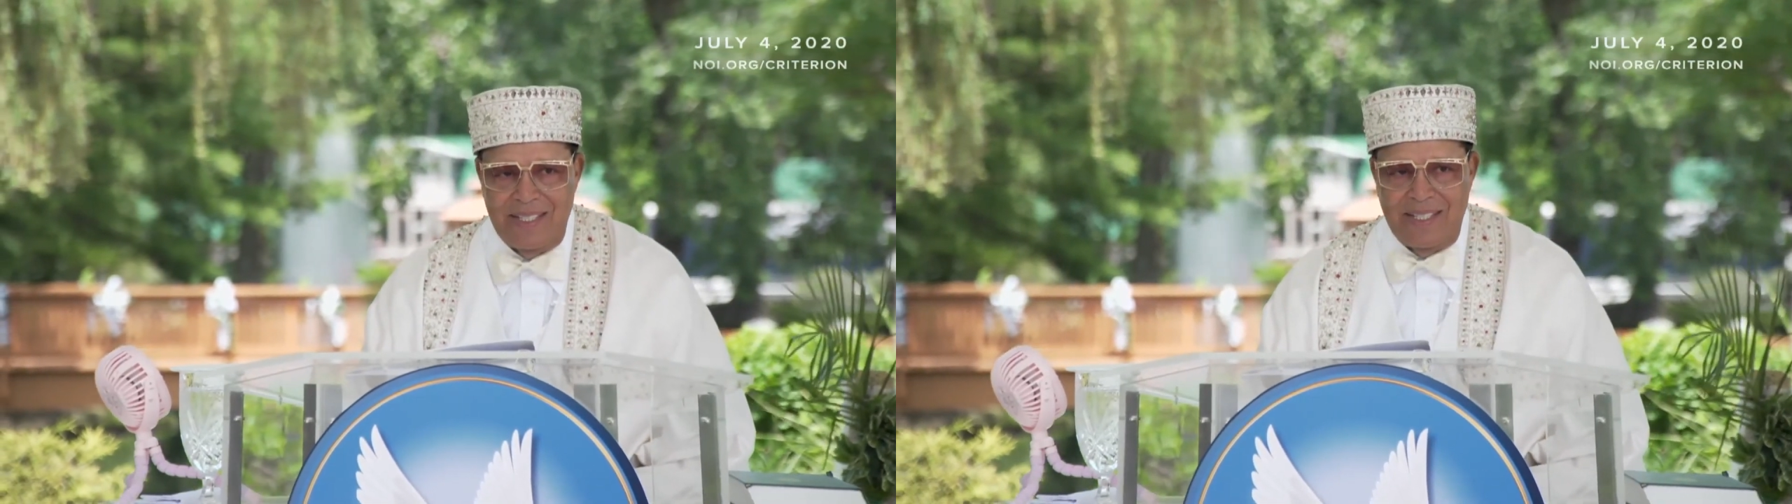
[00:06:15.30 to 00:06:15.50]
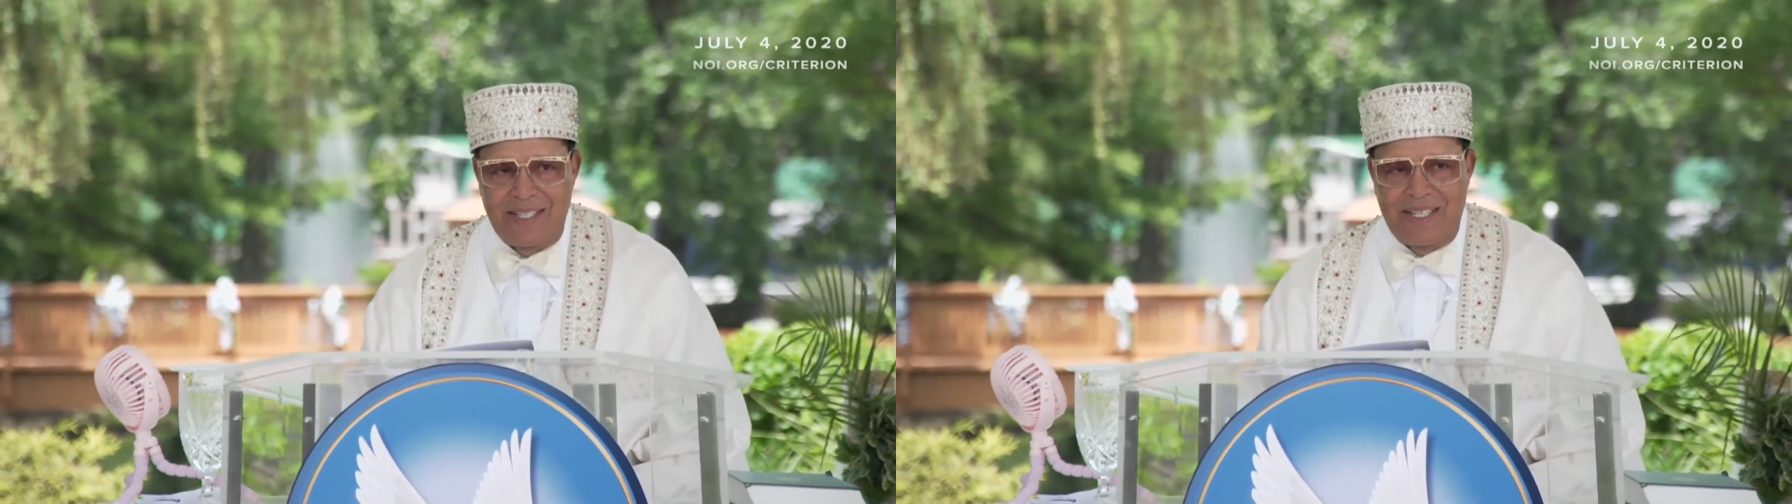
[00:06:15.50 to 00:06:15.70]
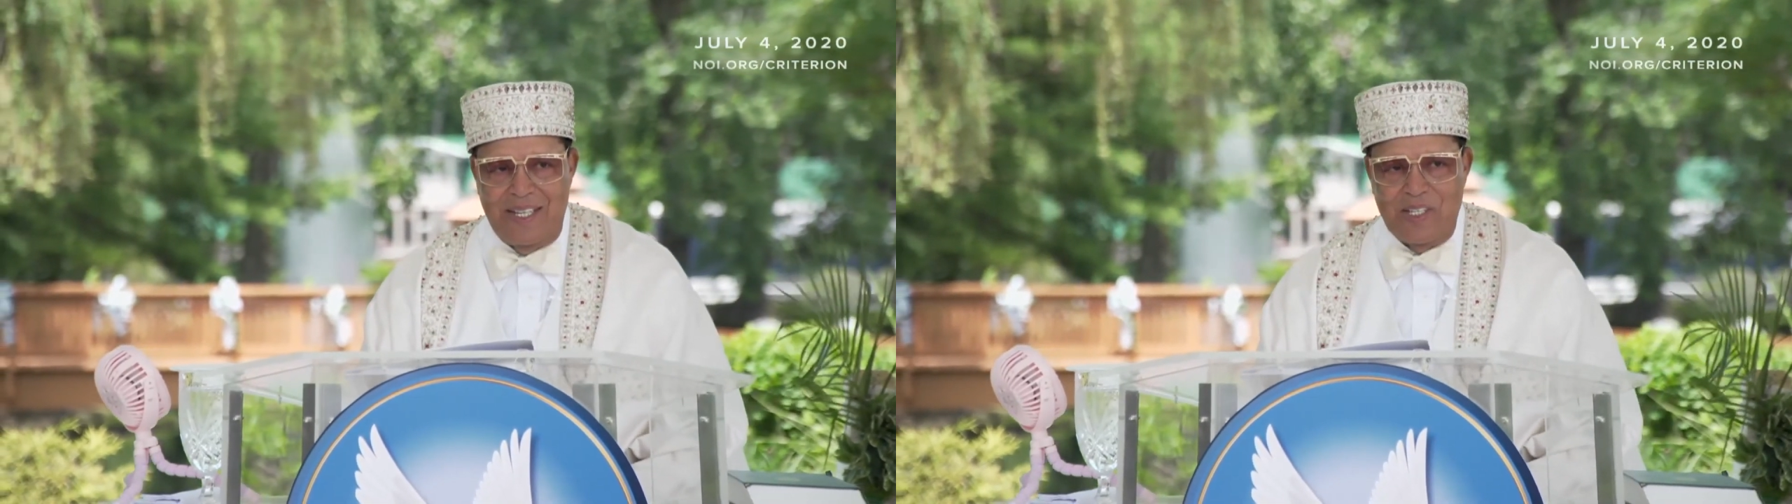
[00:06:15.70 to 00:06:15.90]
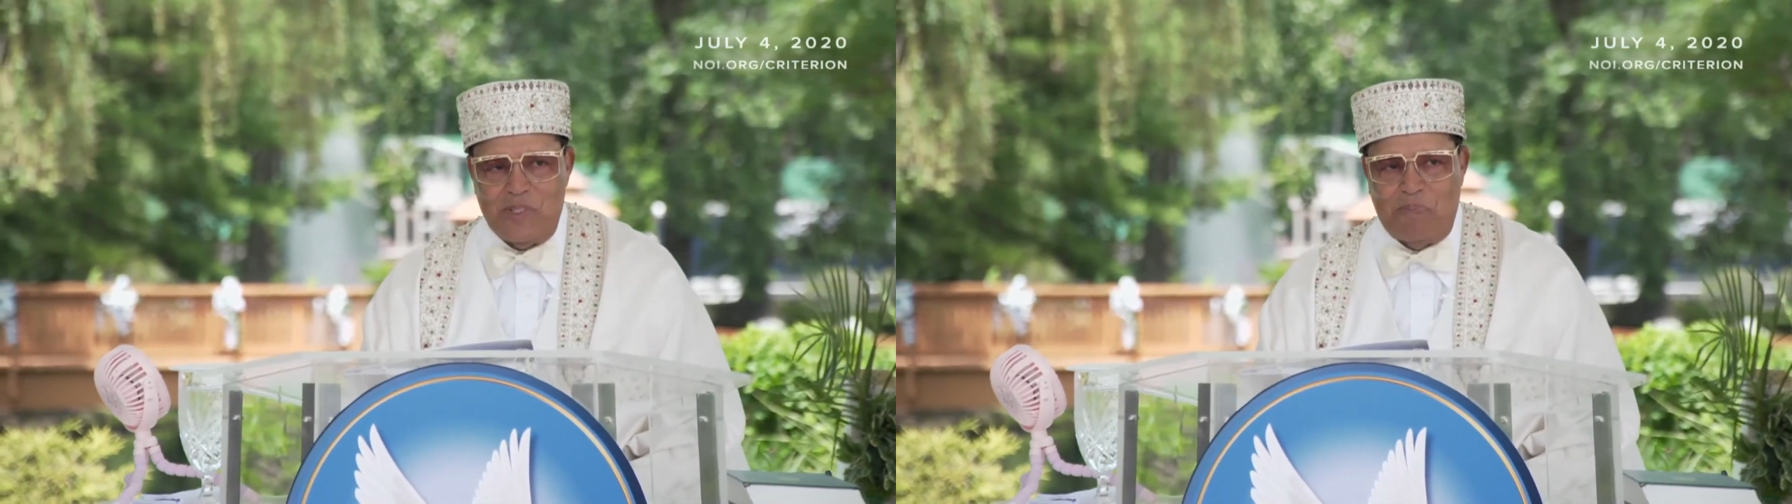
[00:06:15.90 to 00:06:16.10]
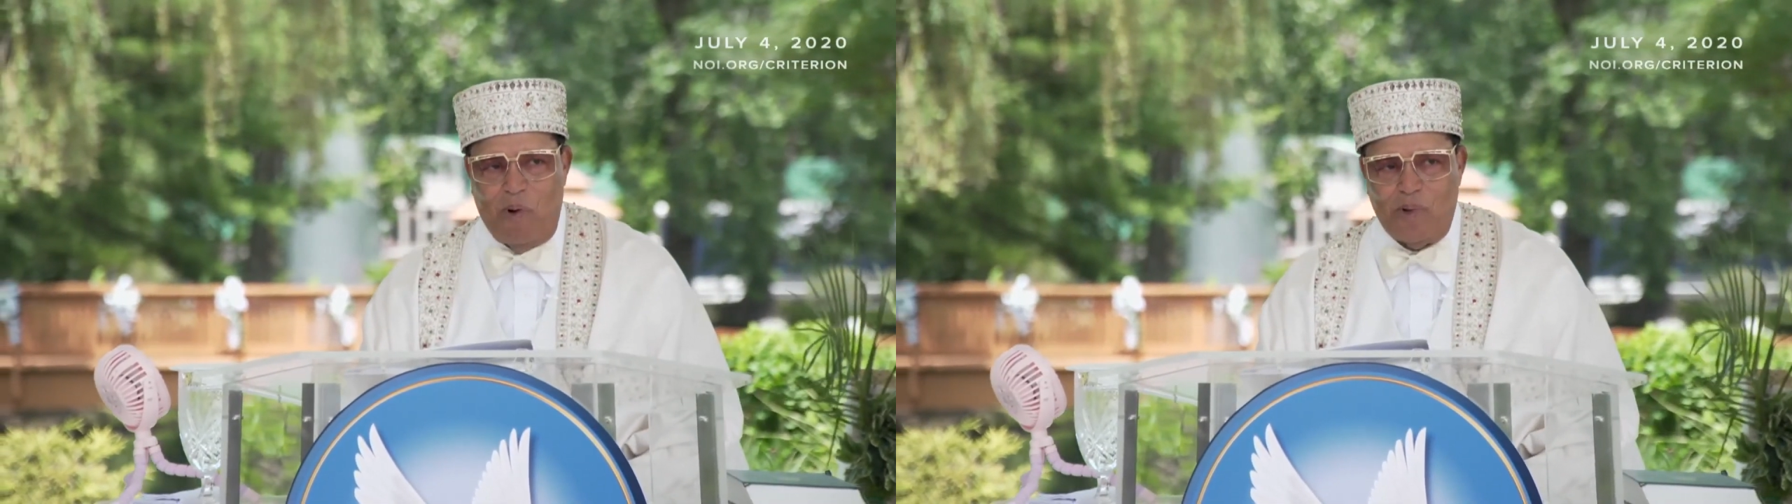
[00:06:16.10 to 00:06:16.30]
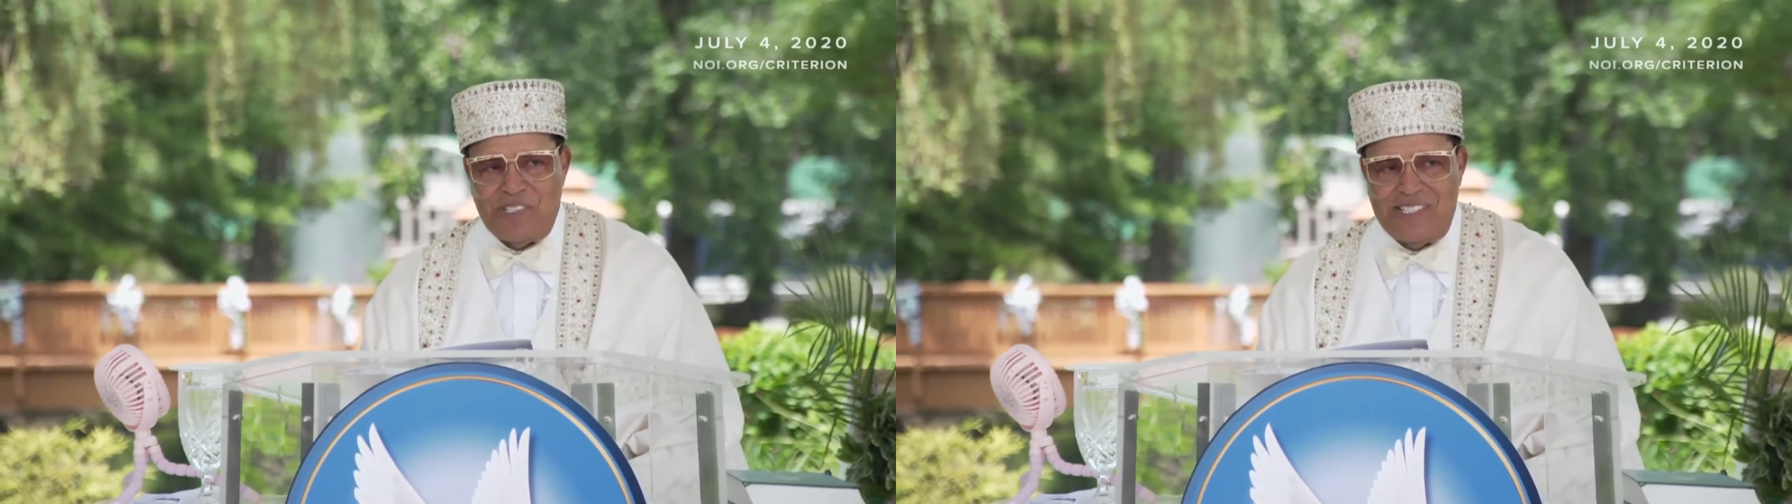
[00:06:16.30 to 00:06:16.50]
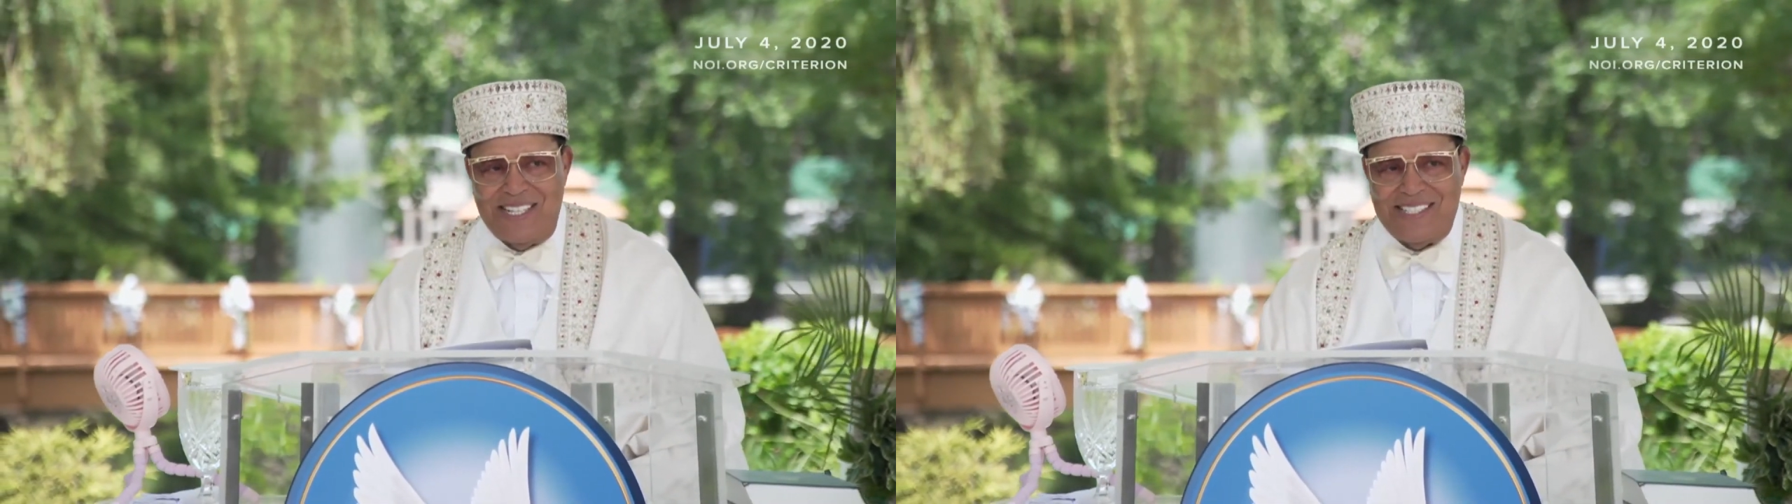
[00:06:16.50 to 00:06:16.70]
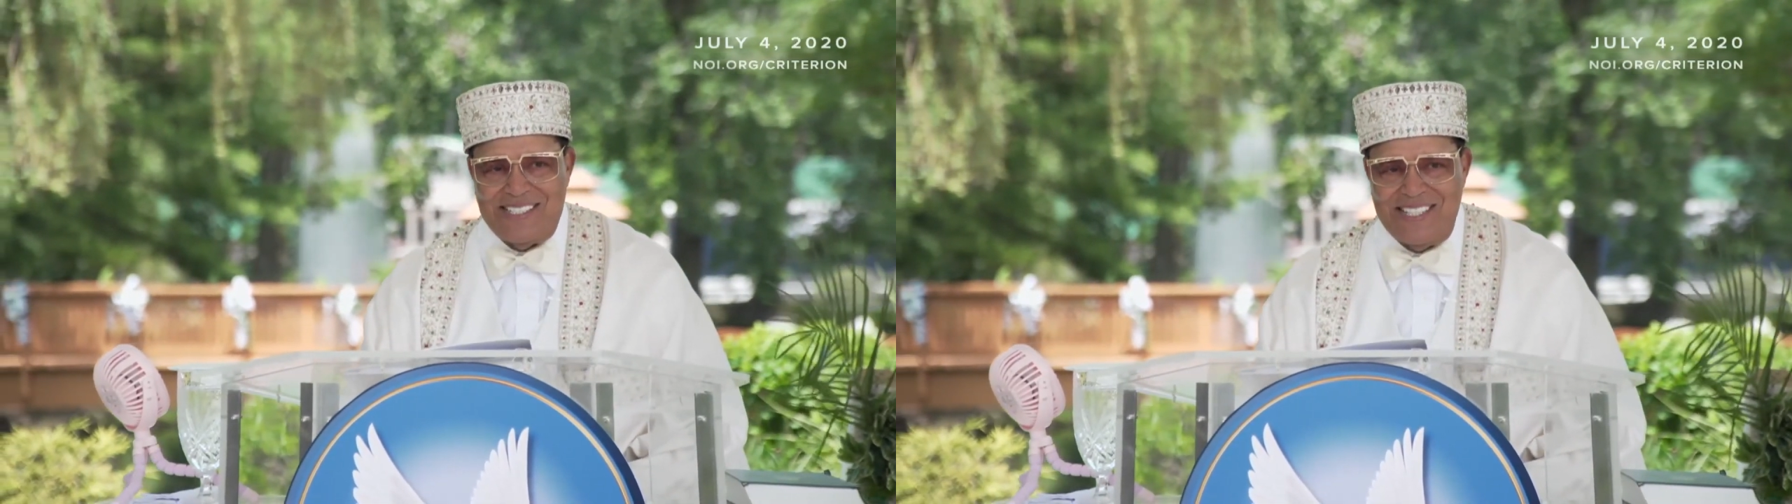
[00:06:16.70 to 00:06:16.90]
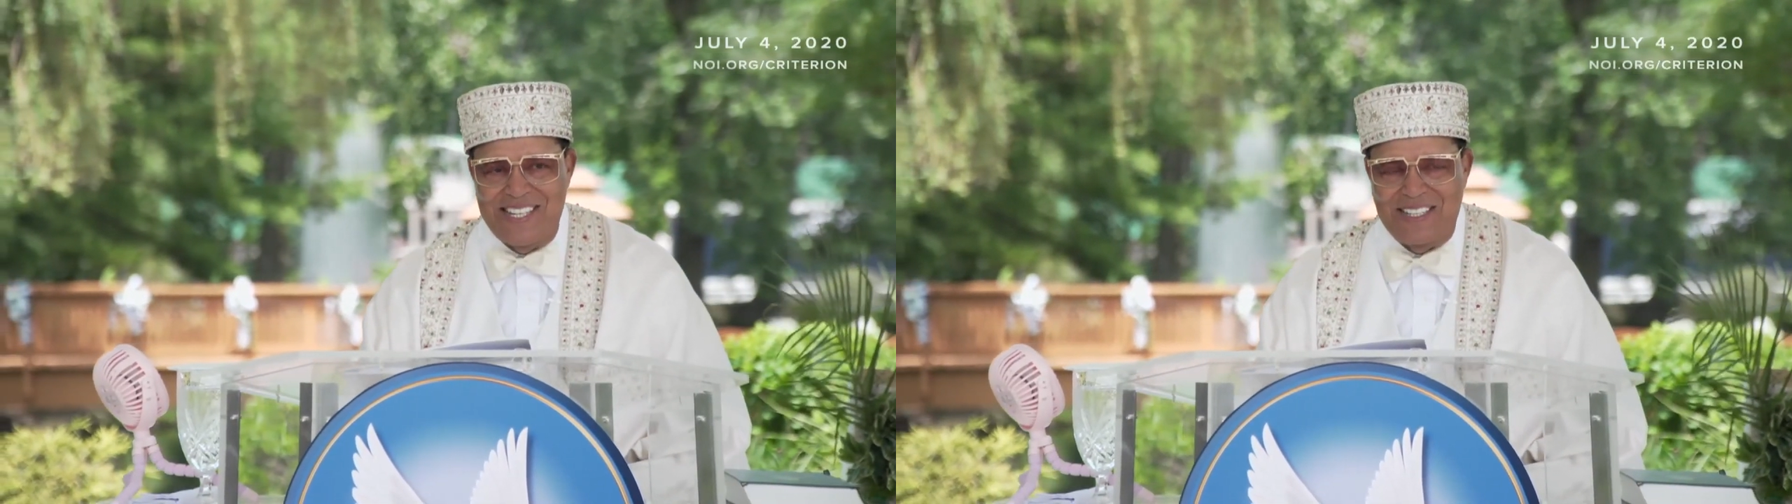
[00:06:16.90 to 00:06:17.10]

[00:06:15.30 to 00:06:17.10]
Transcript: He spoke 16